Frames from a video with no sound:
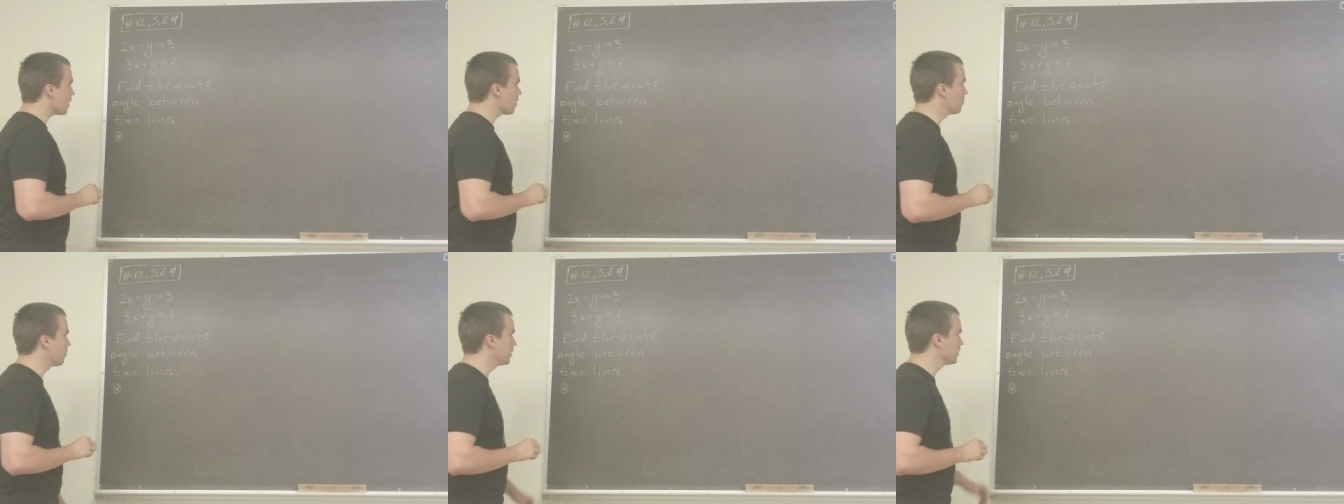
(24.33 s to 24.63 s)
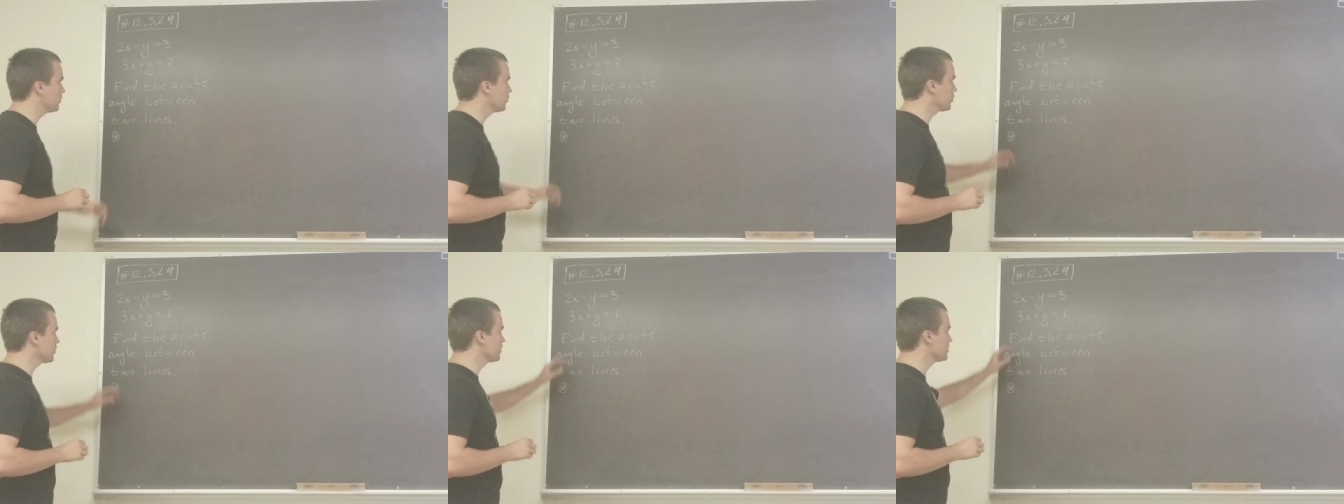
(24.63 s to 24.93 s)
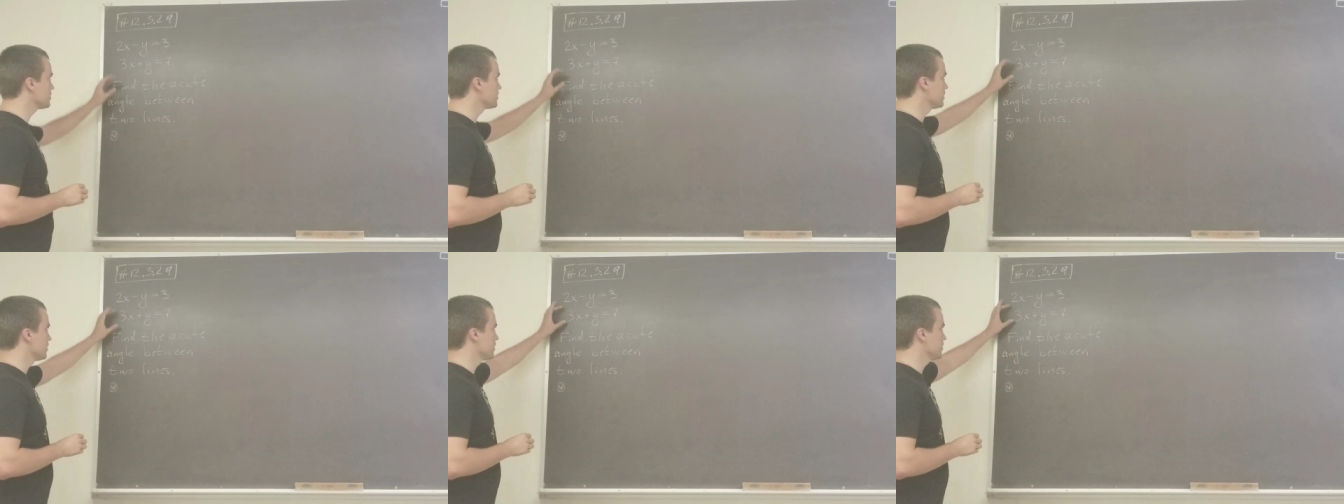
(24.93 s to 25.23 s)
But you
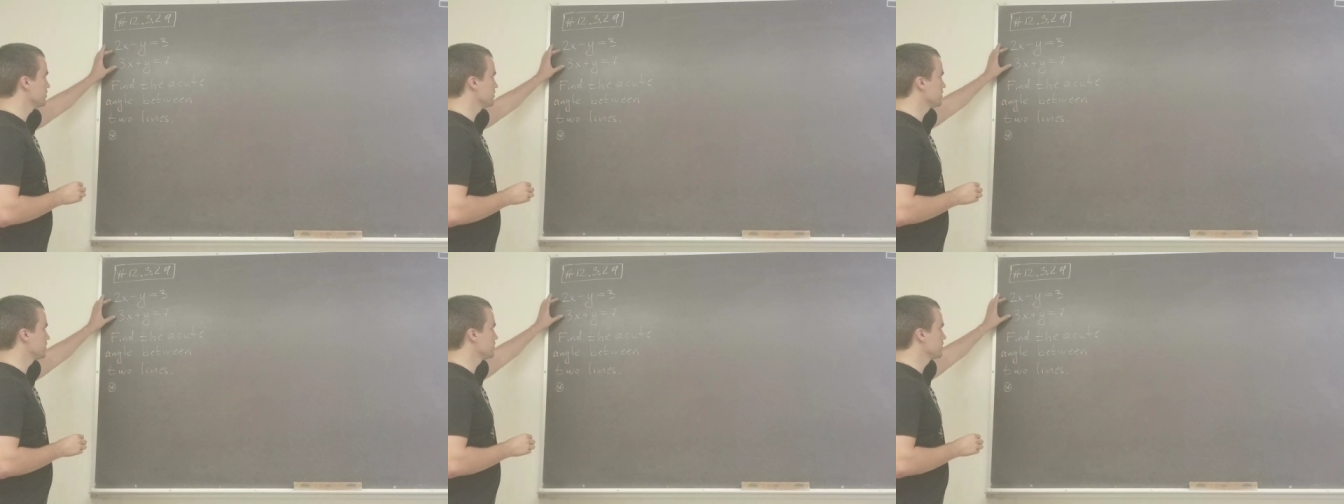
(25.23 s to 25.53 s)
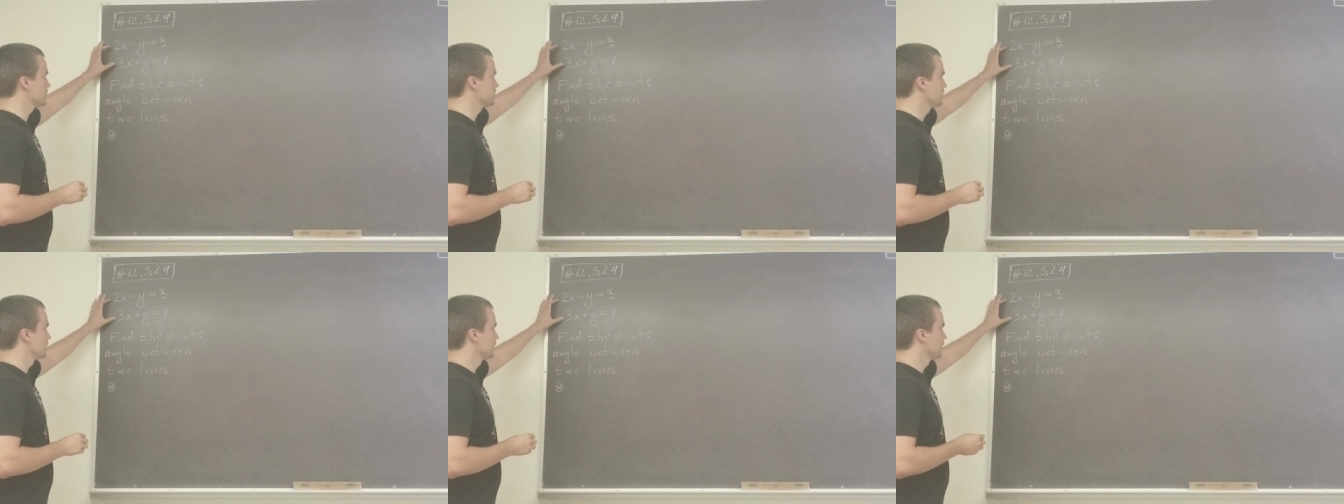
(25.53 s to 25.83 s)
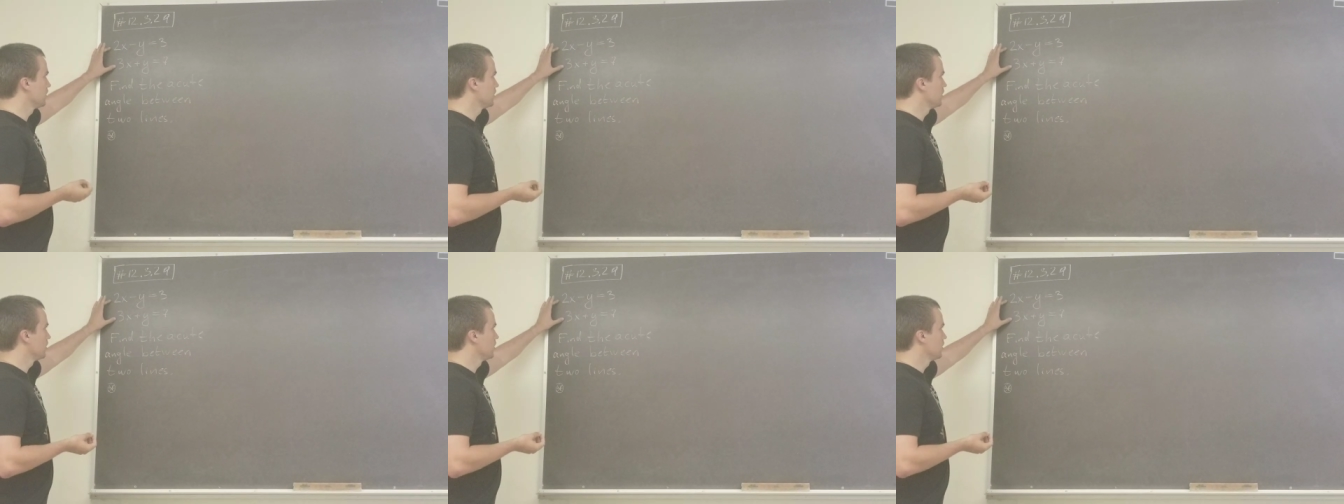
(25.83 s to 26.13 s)
can see in this,
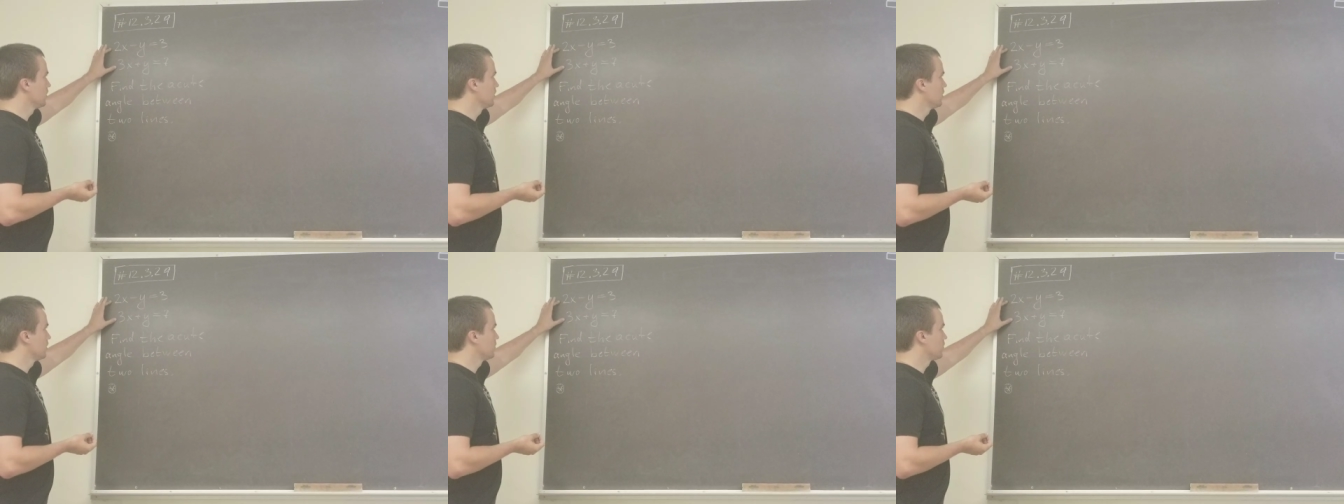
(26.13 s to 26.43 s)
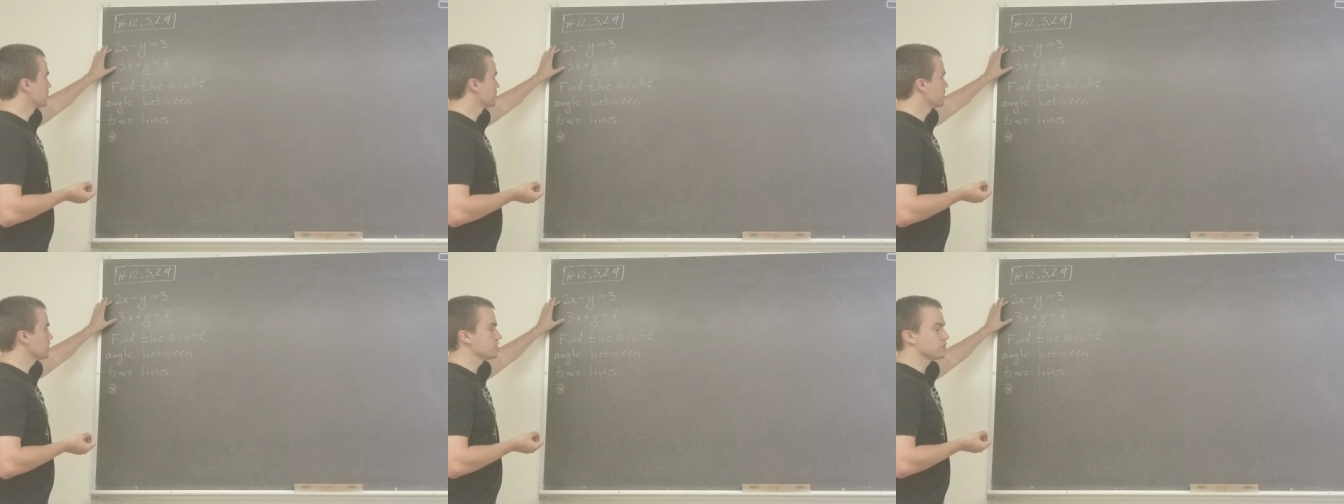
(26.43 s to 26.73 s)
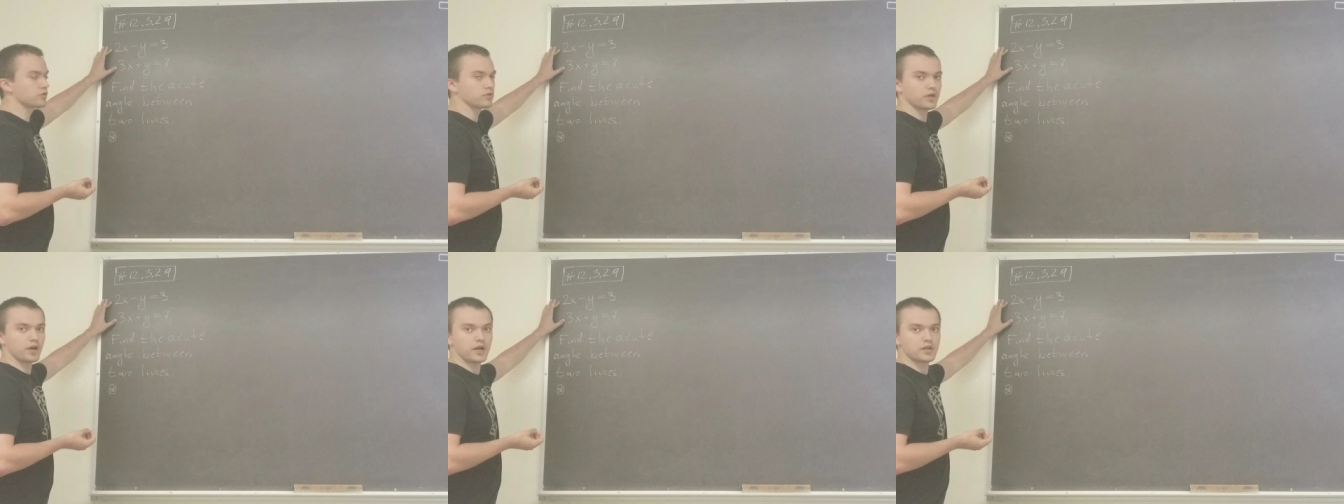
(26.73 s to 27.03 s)
for these
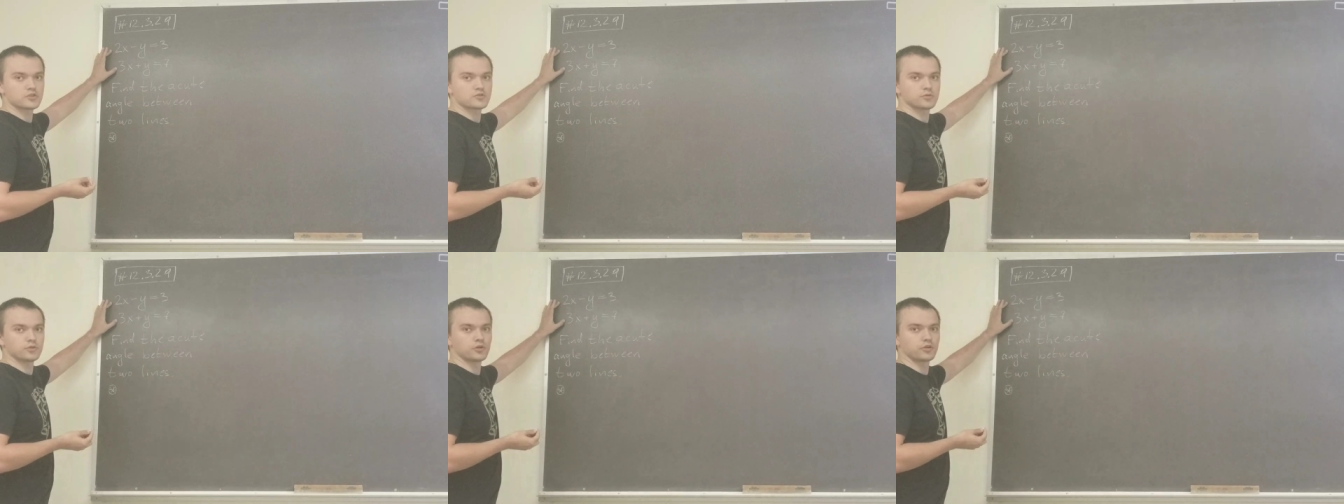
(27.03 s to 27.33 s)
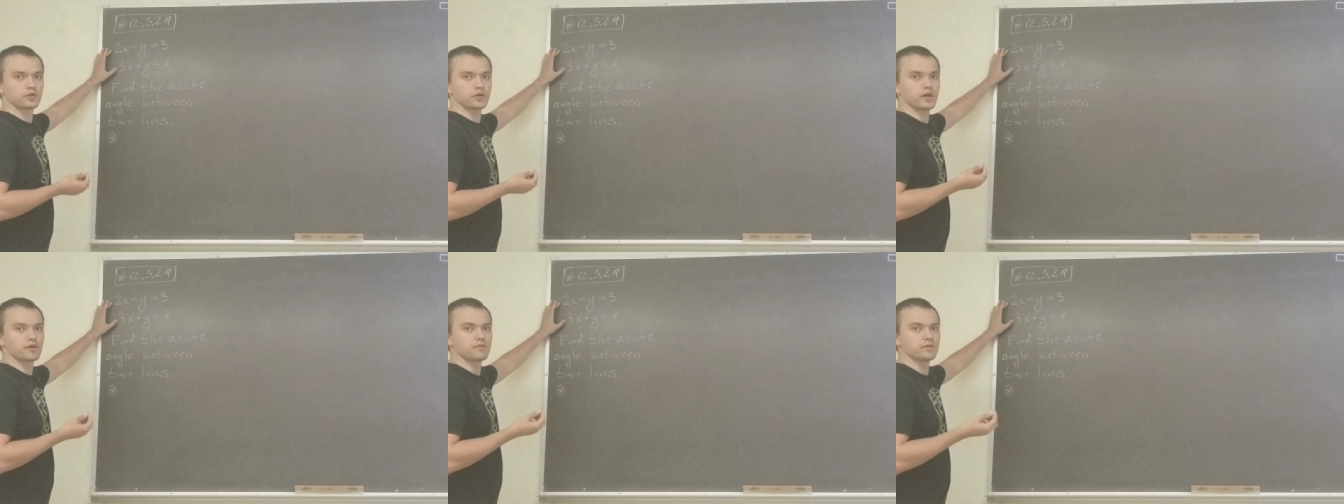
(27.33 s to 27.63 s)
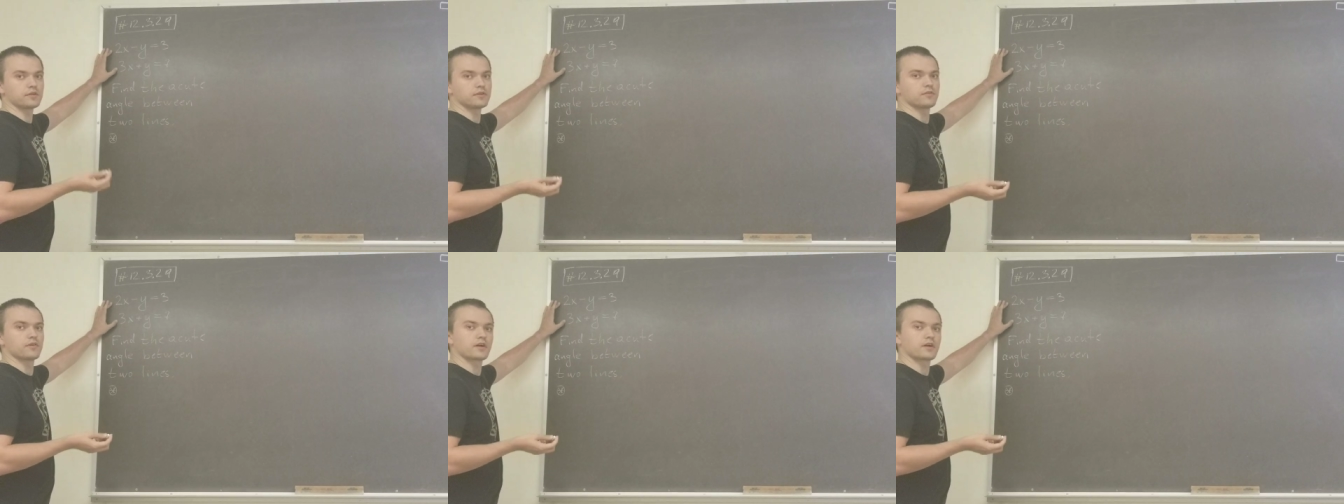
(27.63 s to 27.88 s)
two lines we don't have any